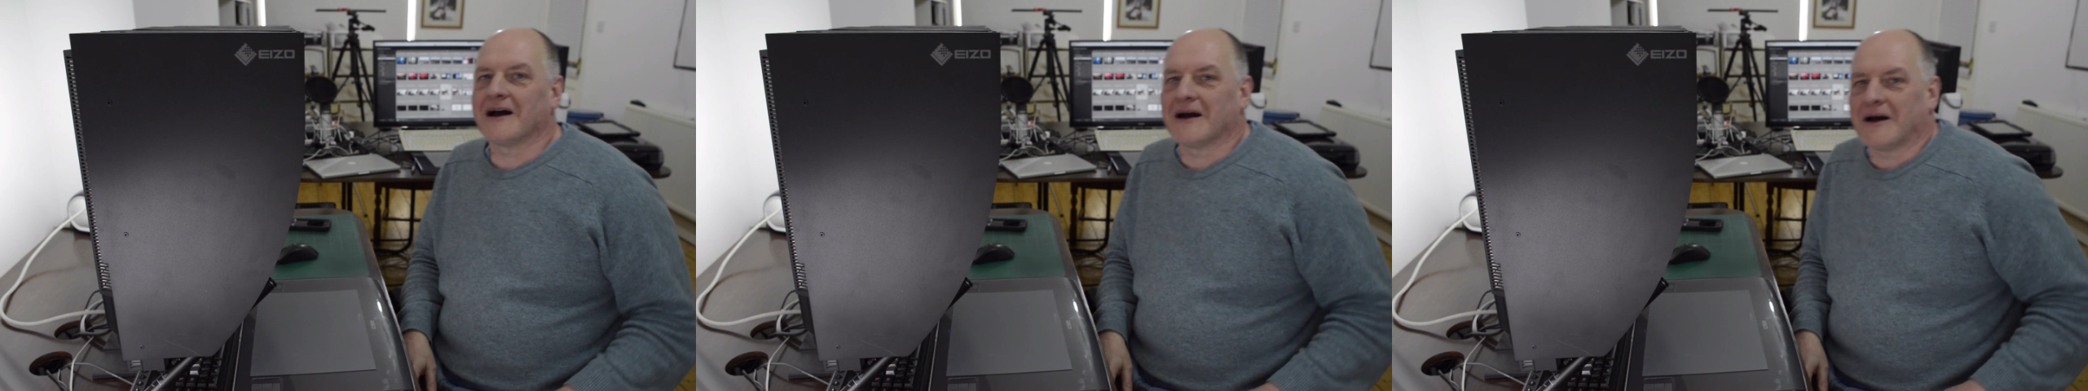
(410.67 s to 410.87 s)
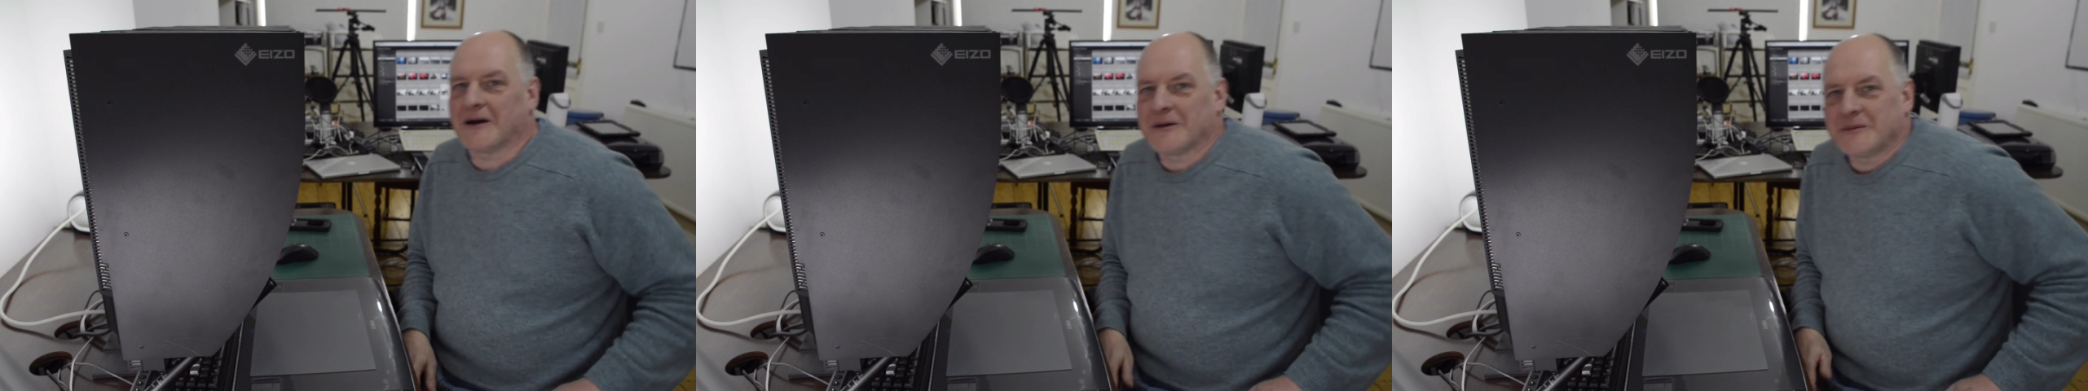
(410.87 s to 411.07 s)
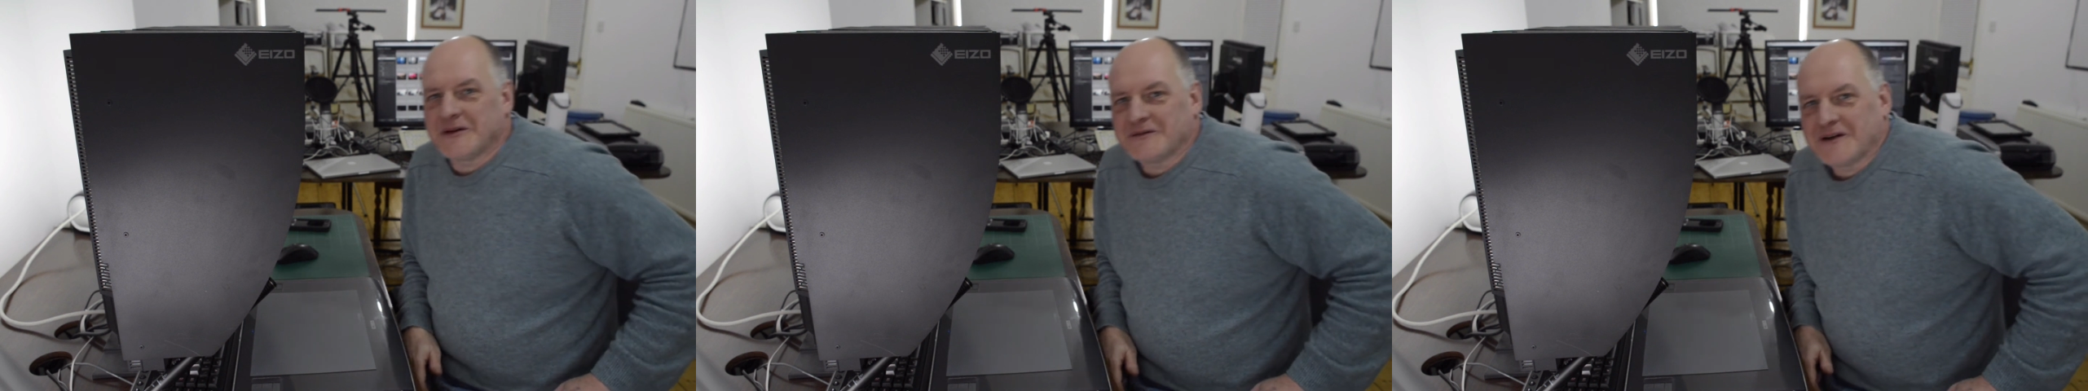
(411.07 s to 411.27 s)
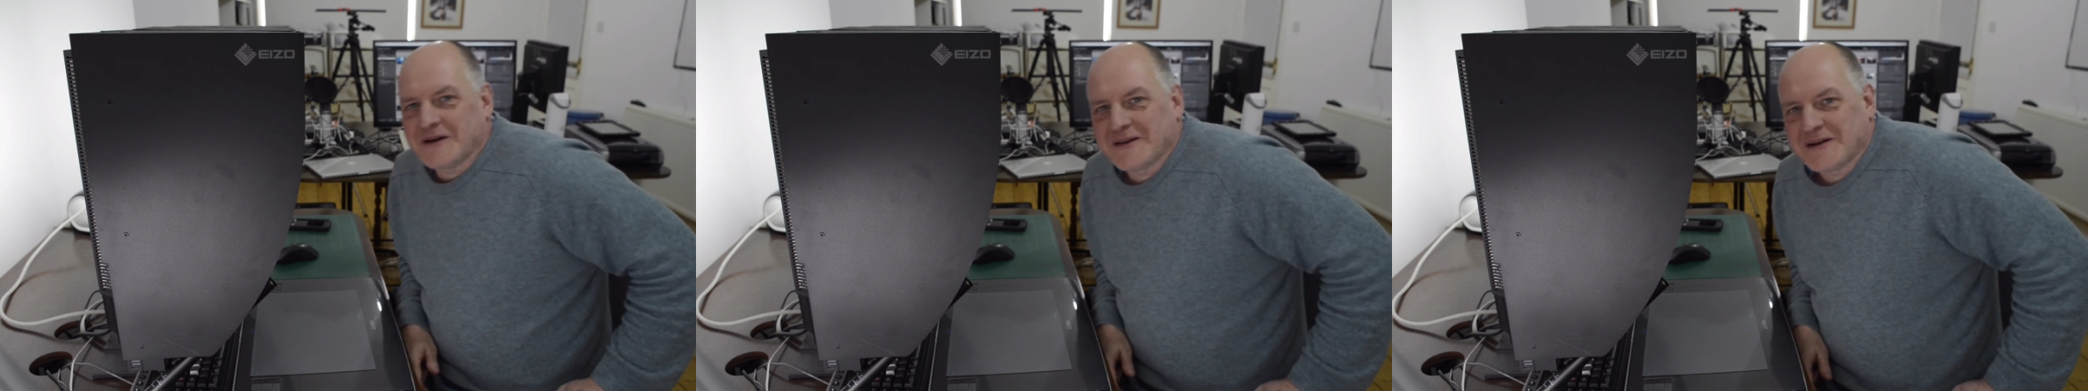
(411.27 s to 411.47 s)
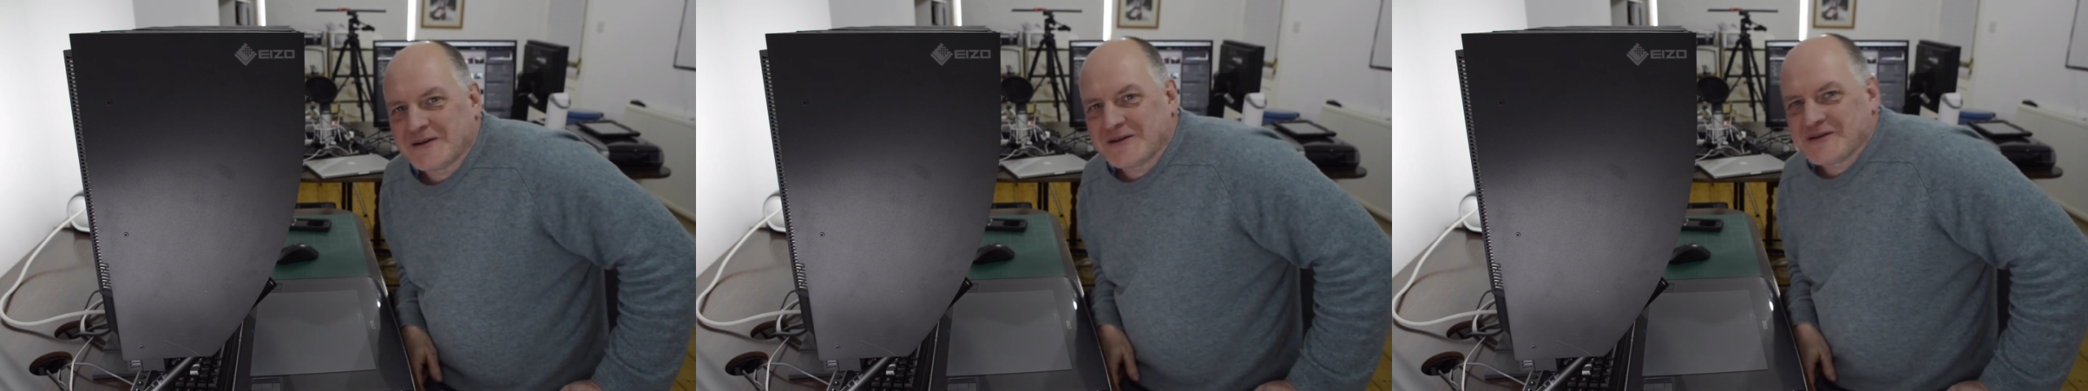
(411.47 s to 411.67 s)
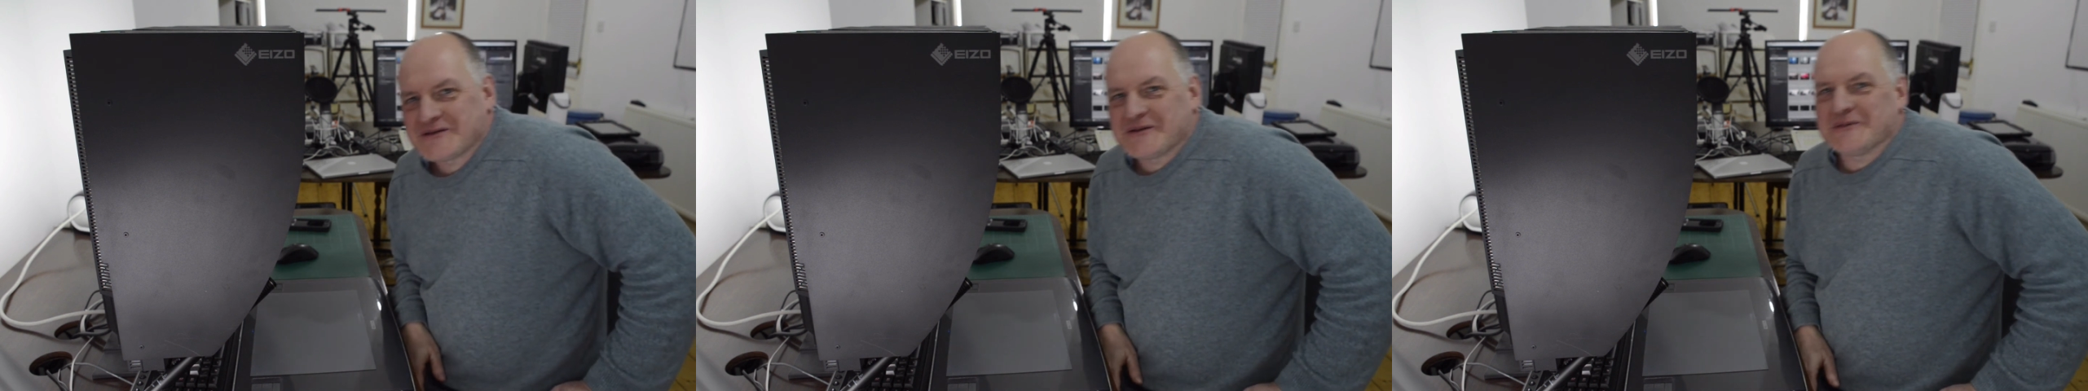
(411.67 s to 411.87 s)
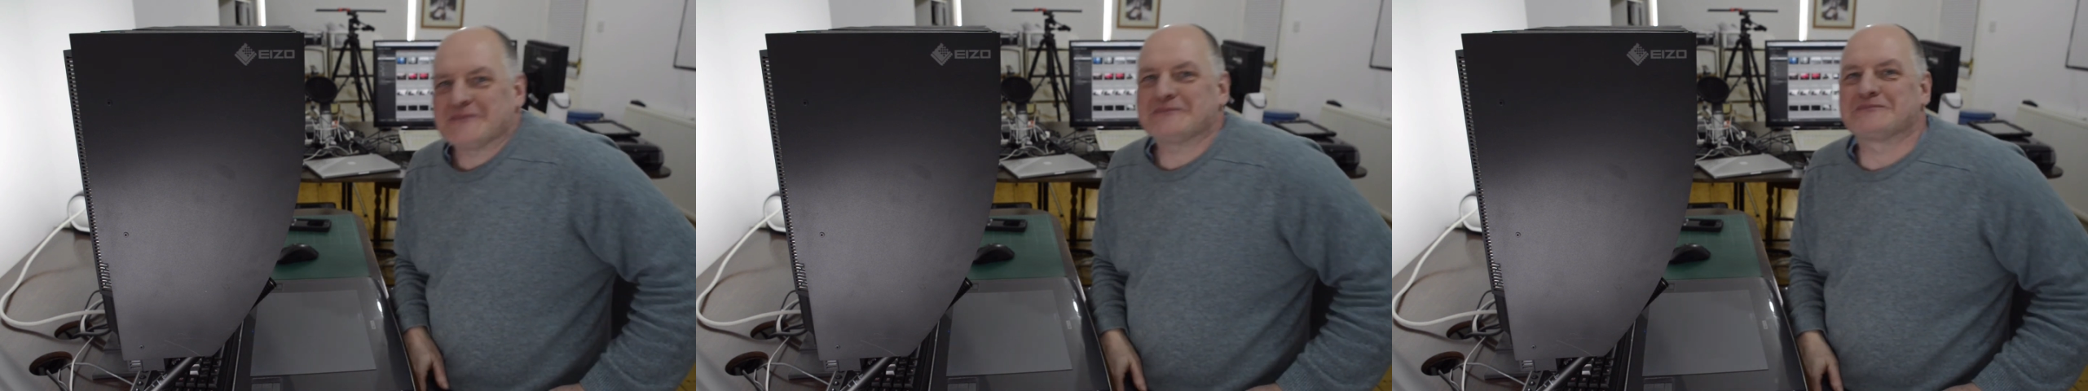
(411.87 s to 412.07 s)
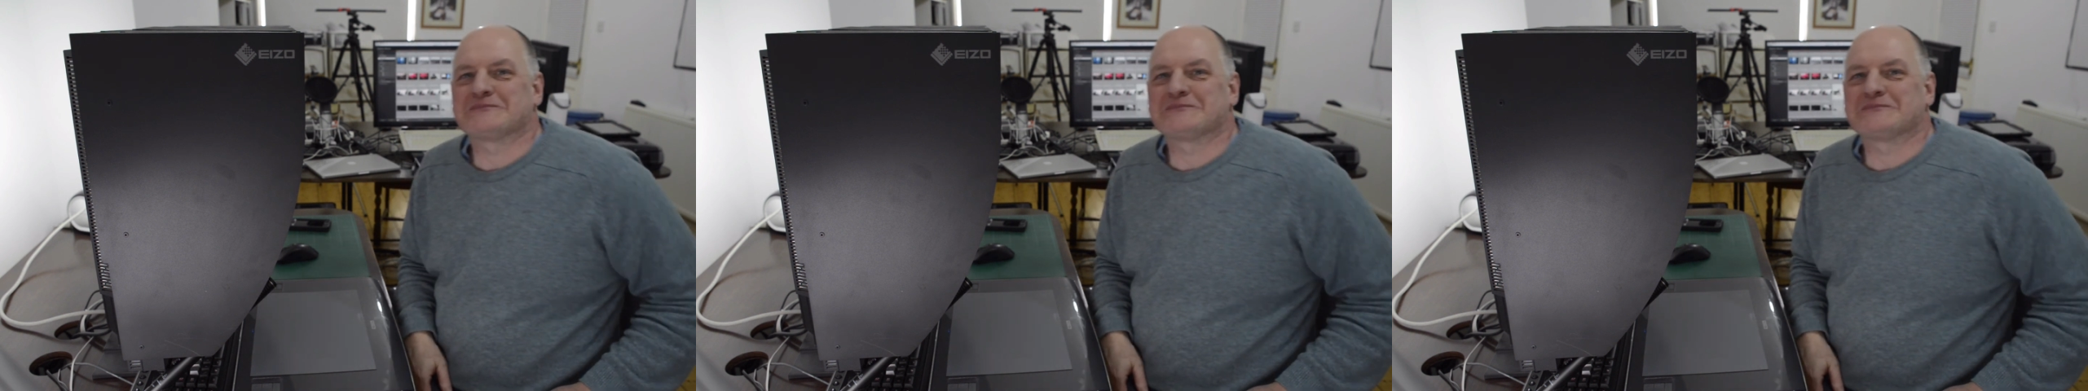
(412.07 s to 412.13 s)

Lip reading: I hope you found that useful.